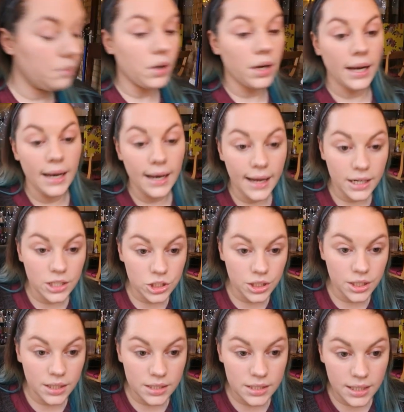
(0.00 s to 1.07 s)
my
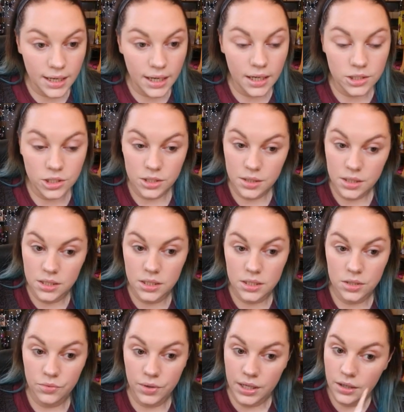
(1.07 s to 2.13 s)
collection concealer just because
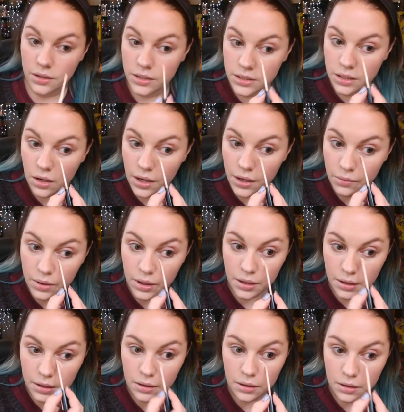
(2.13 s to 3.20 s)
it's a really nice light
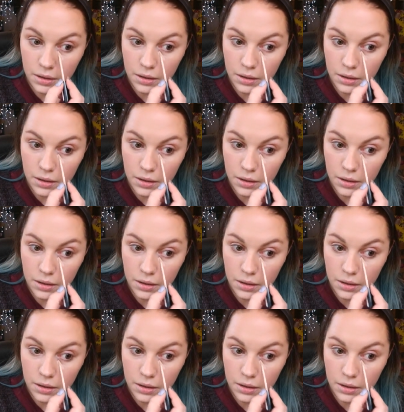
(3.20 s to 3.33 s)
one